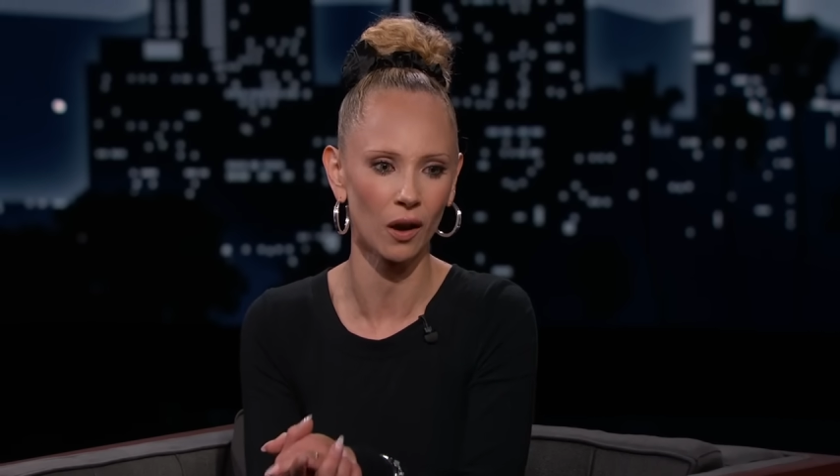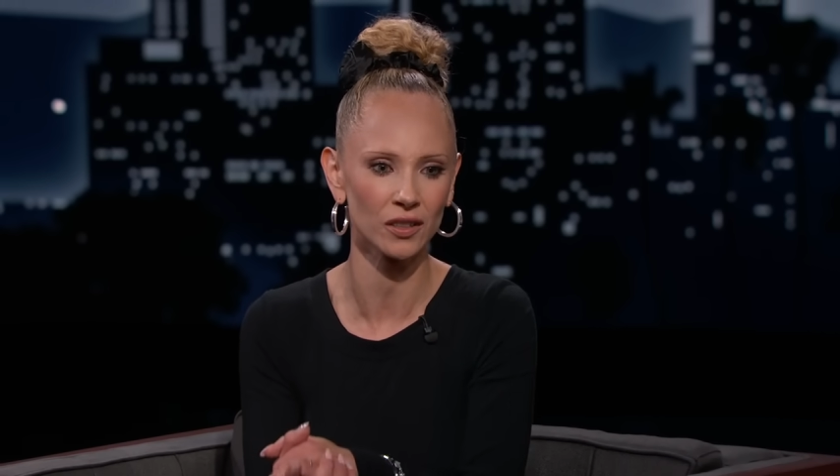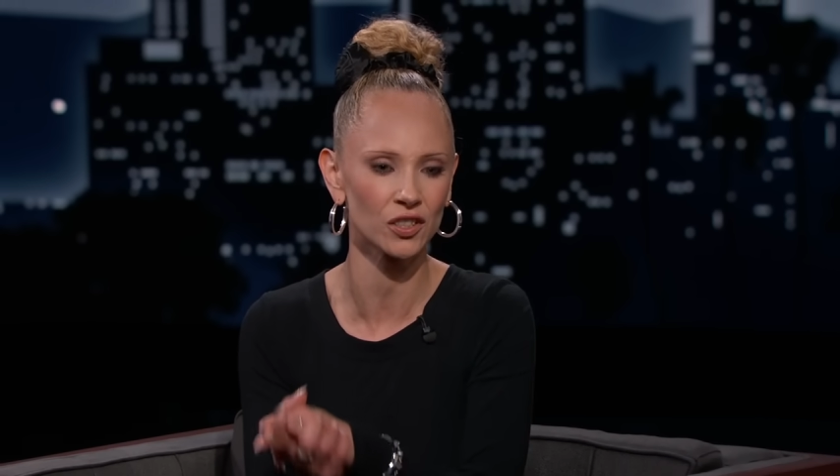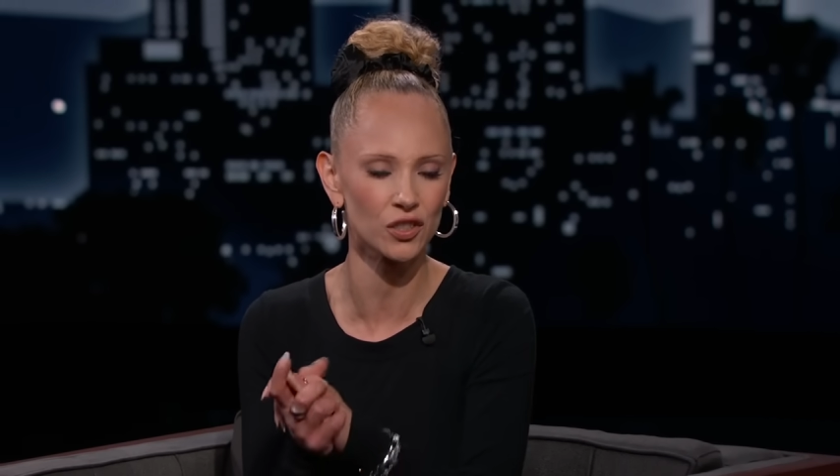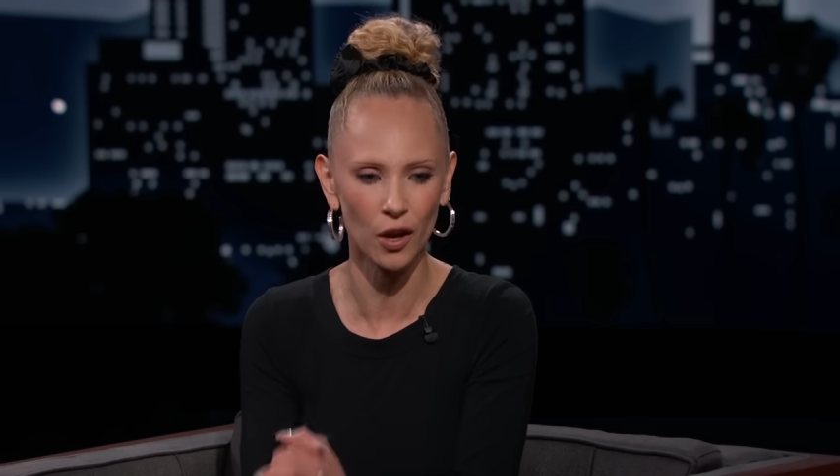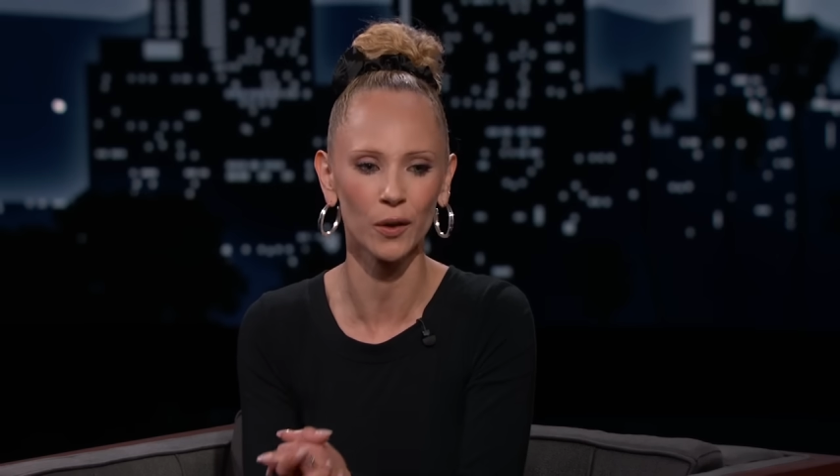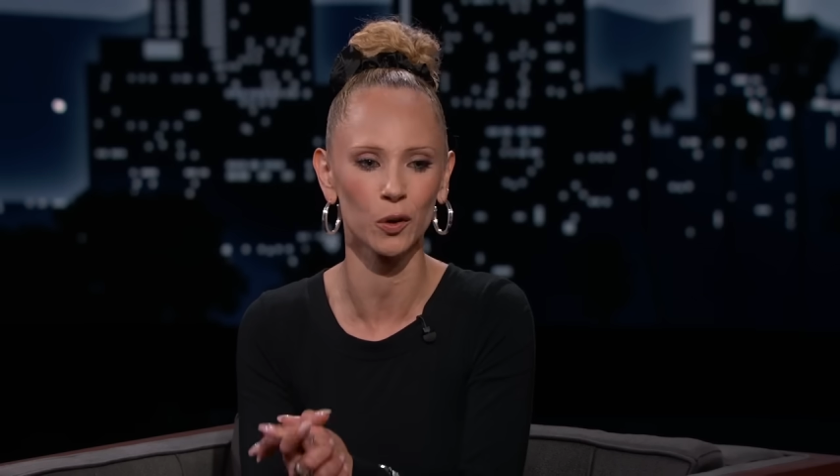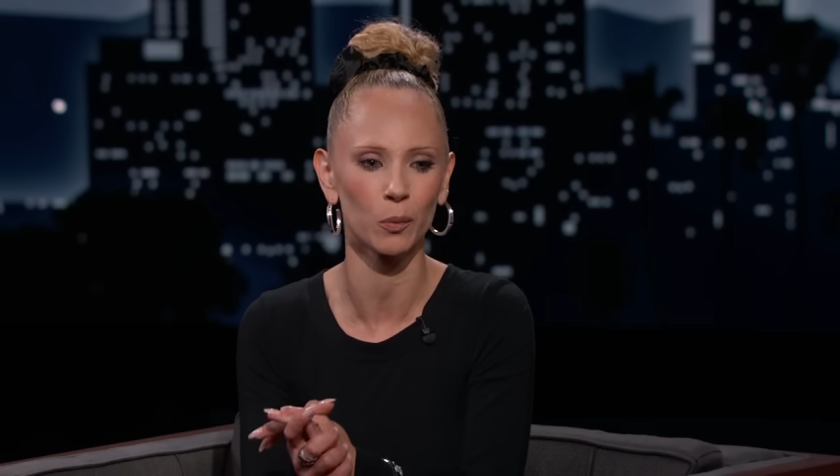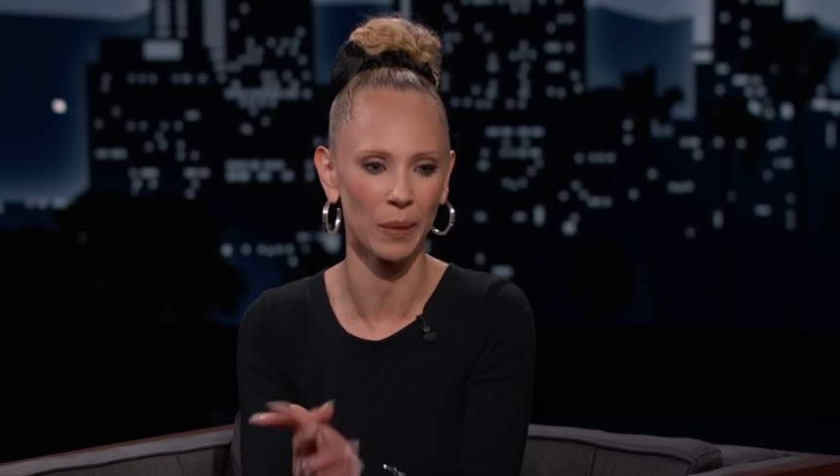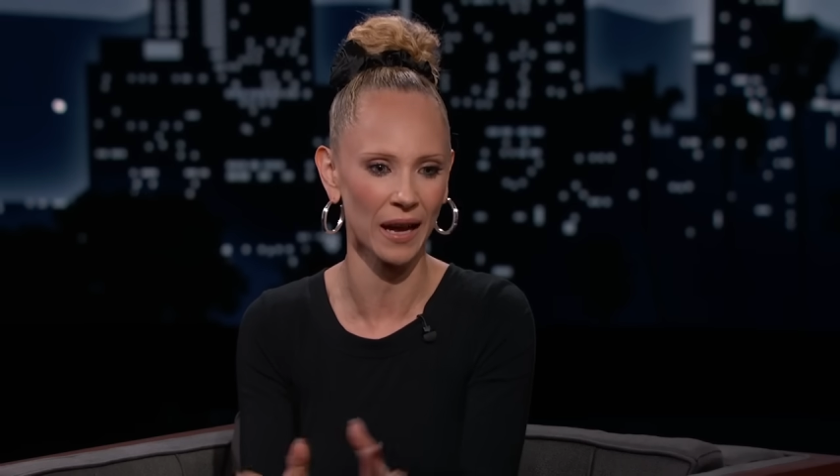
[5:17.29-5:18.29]
are
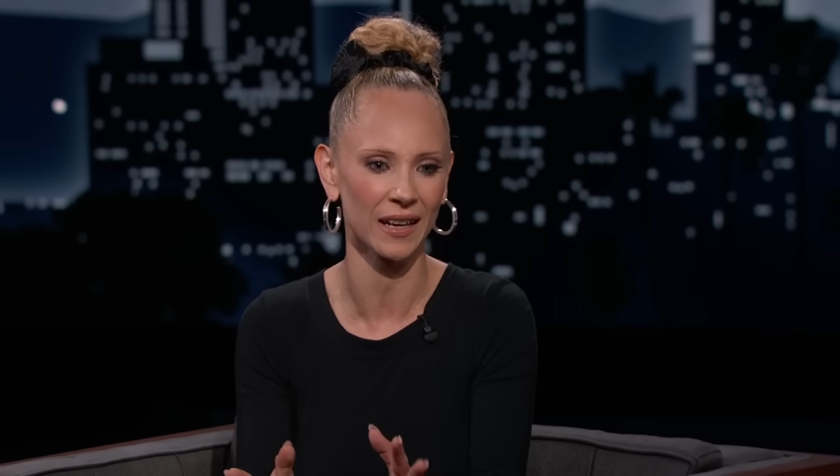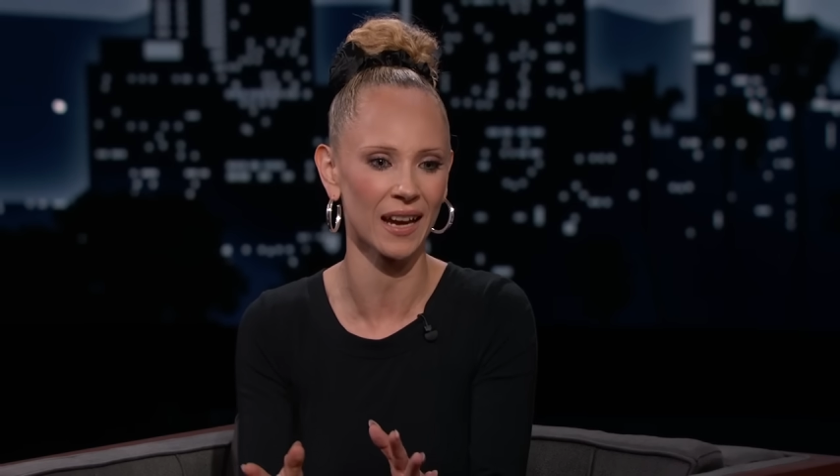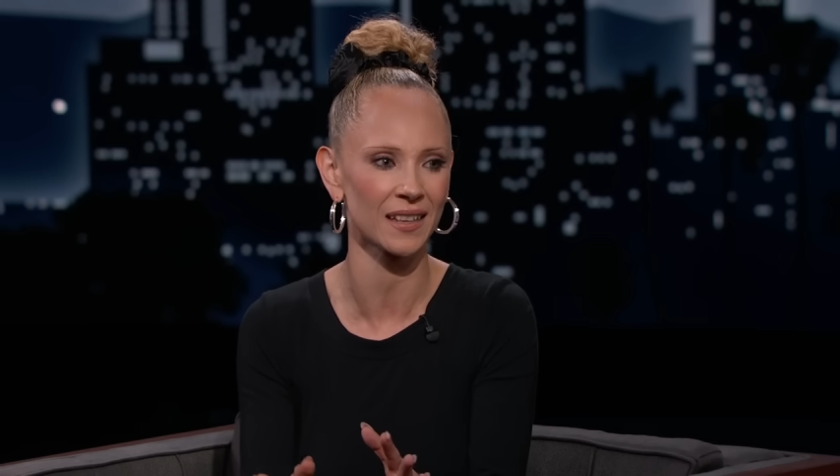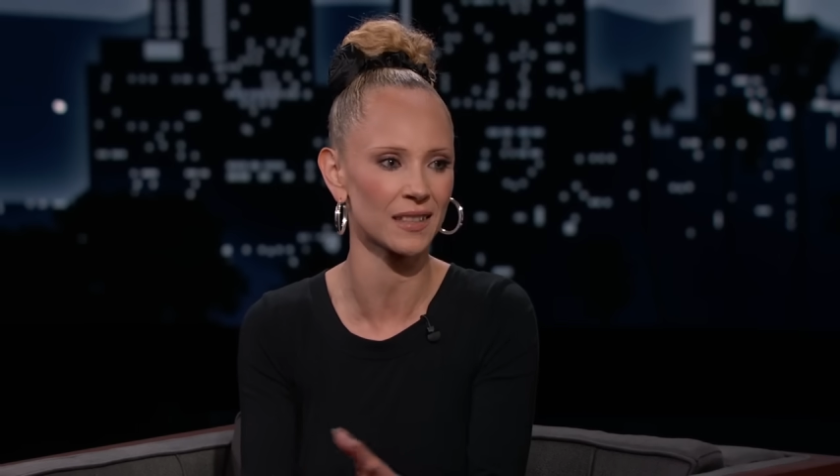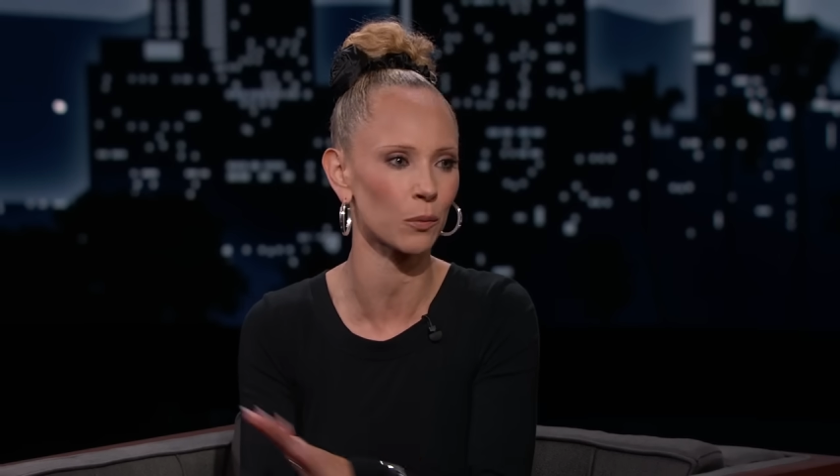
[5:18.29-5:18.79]
so badass.